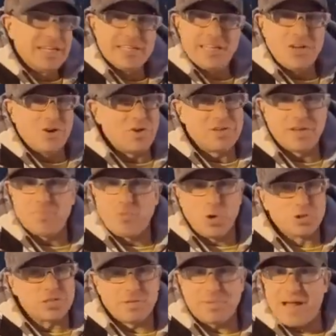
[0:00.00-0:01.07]
they
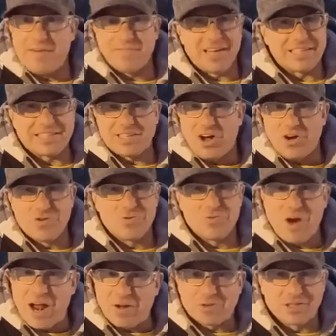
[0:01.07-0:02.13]
most of them have less than 100
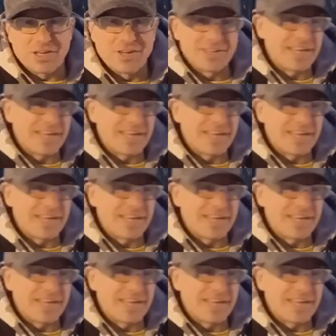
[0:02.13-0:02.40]
rounds.